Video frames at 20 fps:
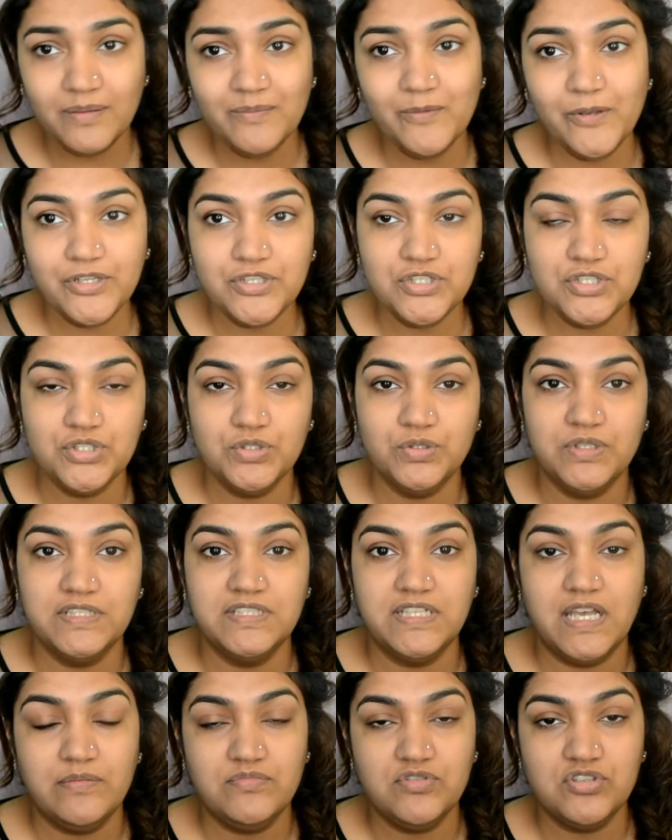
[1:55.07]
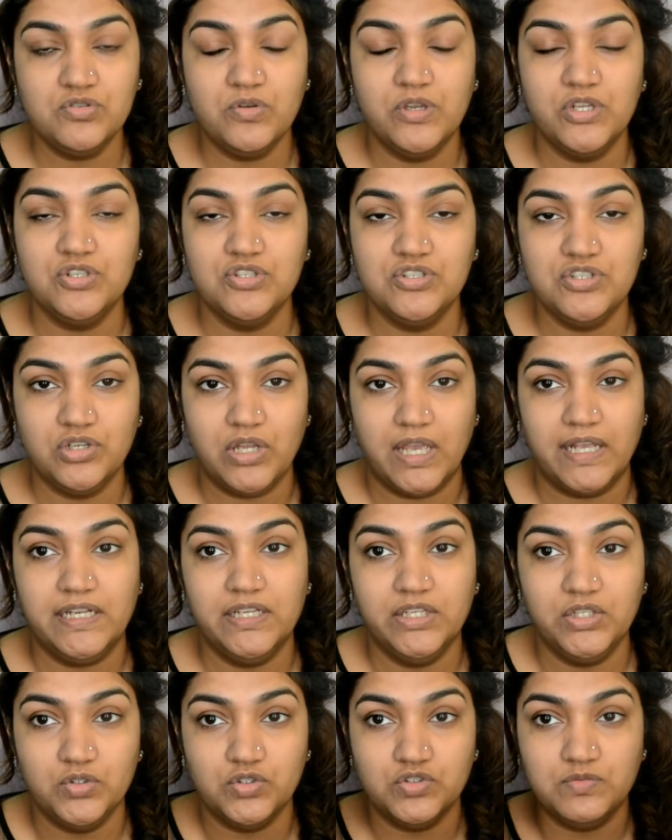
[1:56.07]
going to do is I'm just going to
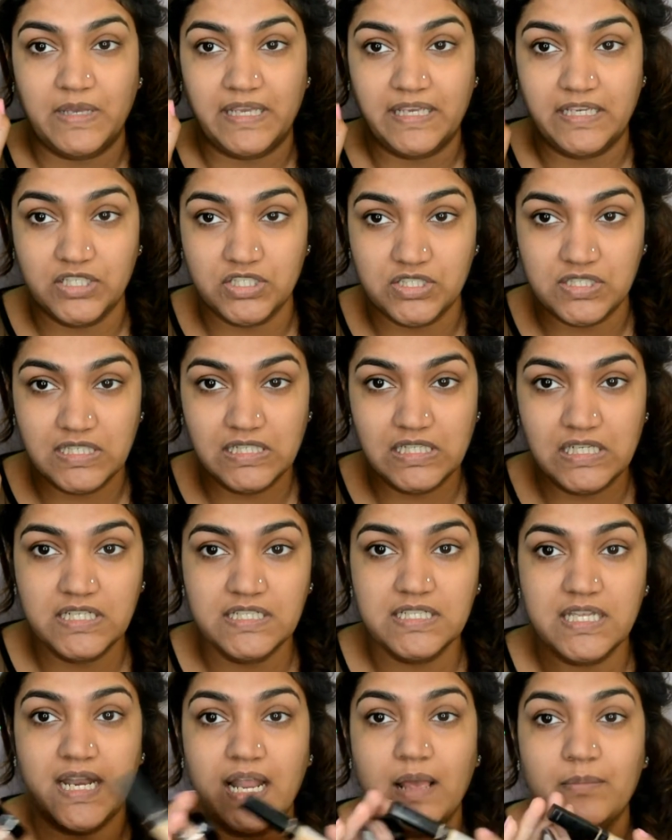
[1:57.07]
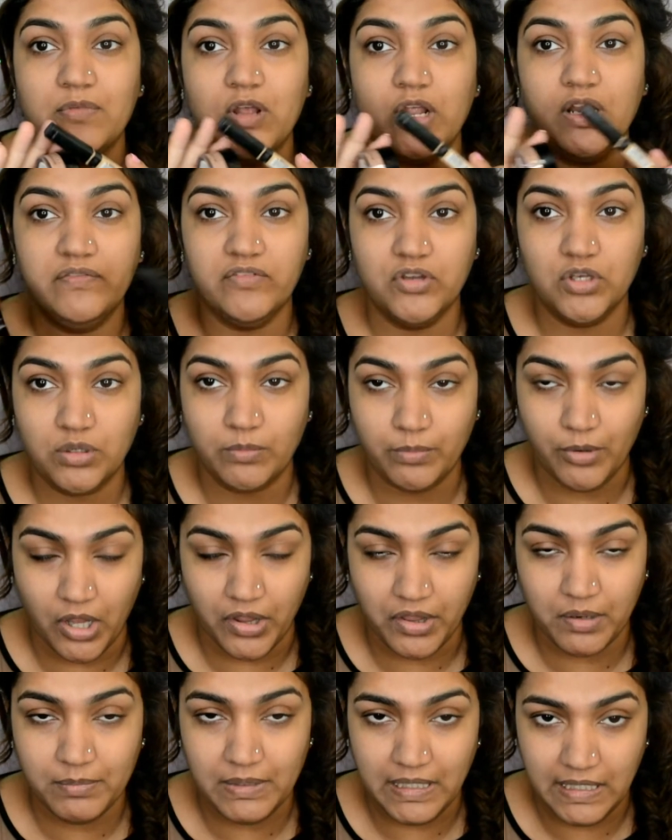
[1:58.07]
directly use my concealers and I'm not even going to
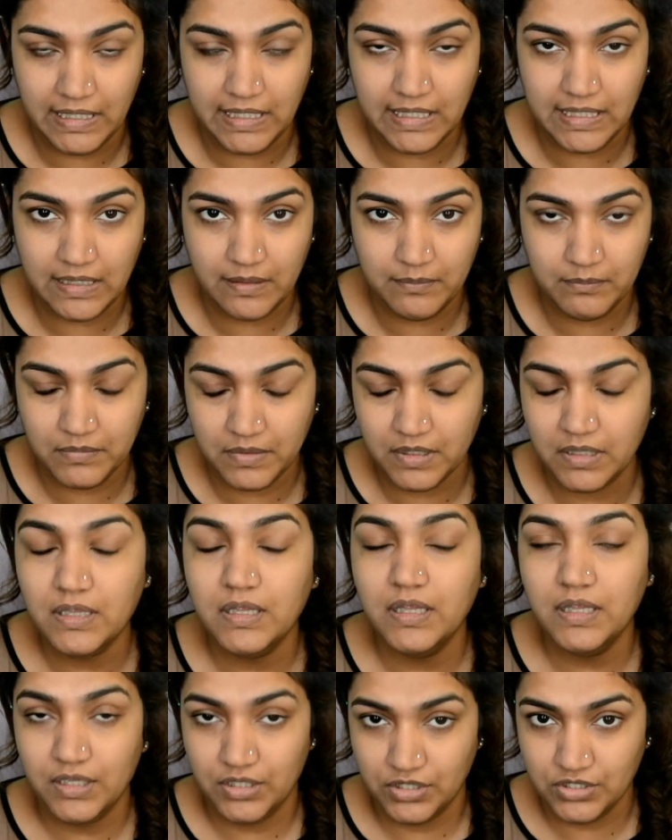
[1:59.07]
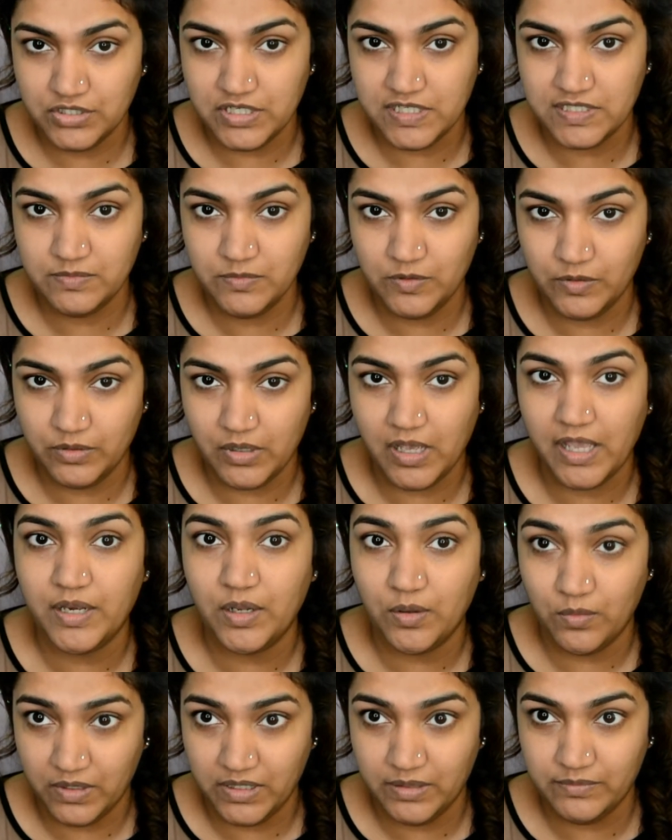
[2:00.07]
bother blending them. Trust me, I
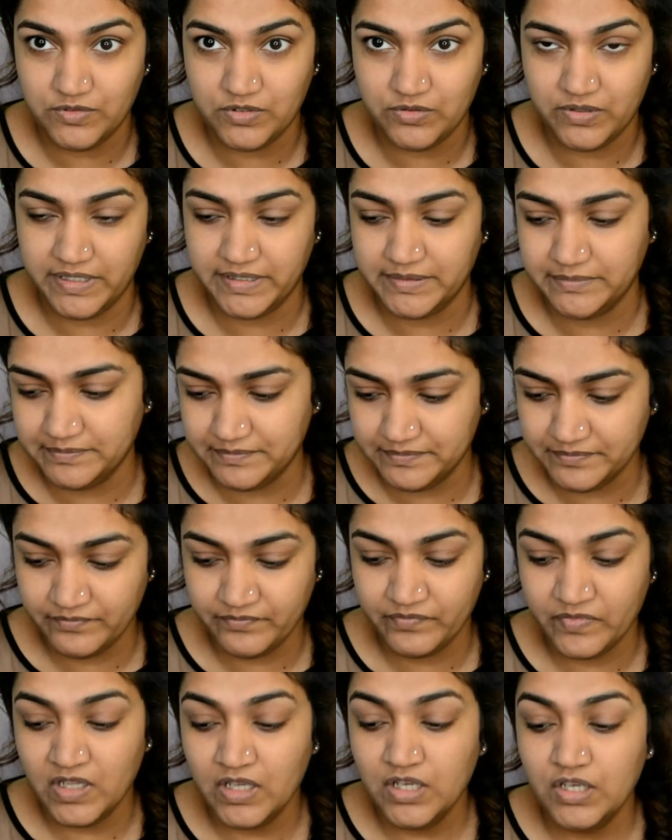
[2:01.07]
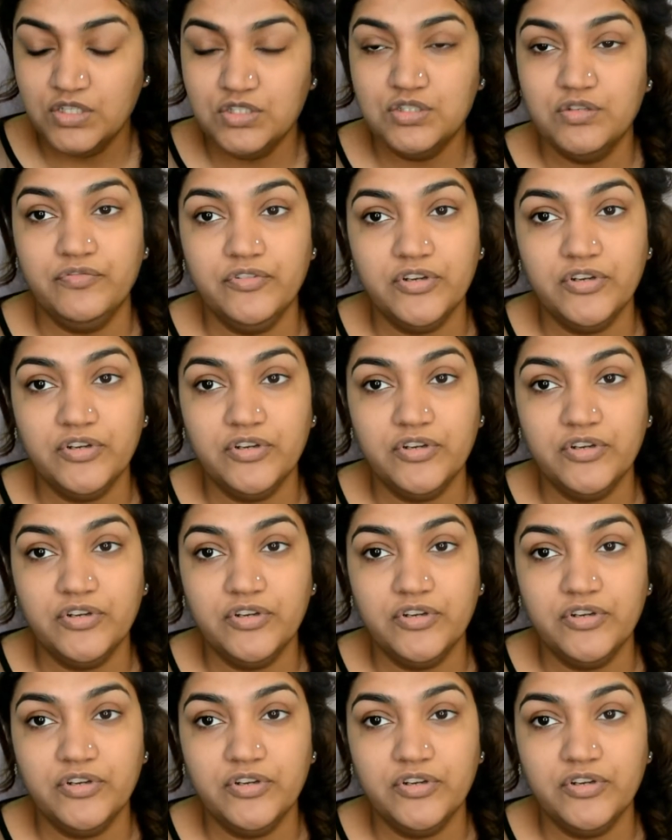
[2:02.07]
know what I'm doing. So for